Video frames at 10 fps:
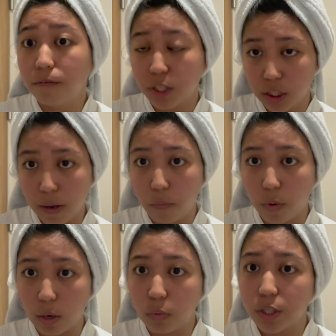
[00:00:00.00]

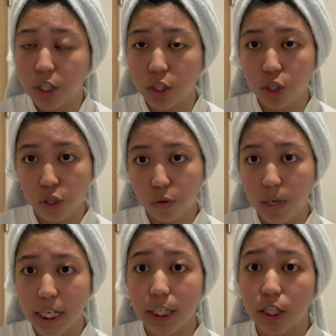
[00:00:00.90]
someone, which is
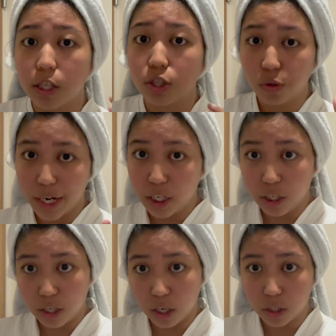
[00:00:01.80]
usually the train
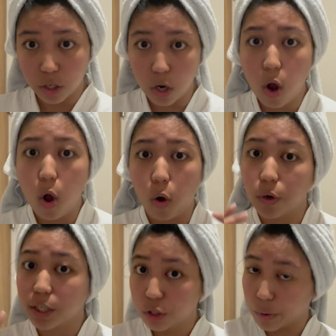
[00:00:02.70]
conductor
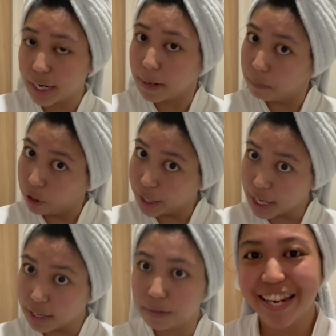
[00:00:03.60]
or a train
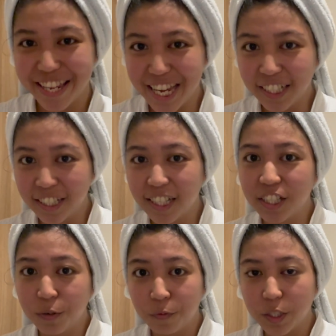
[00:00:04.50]
employee. And yes, the
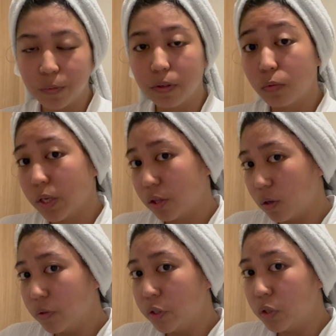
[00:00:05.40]
difference between
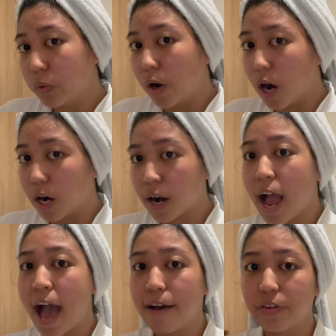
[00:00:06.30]
those two are
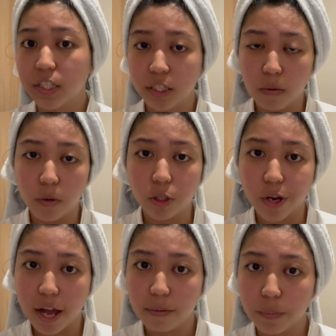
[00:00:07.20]
having someone to
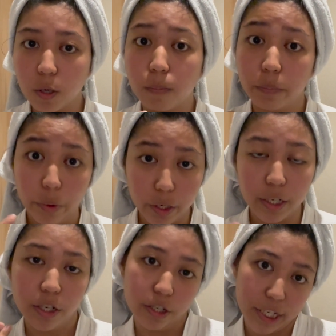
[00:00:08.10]
help you book
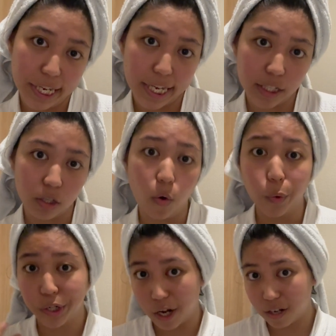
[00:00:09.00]
your tickets
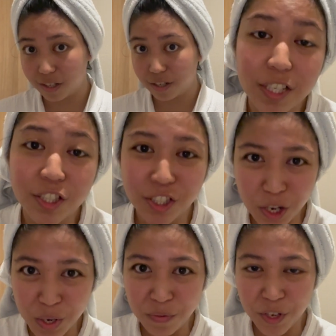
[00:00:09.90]
or not. So
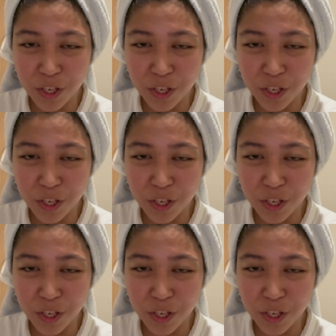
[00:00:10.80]
if you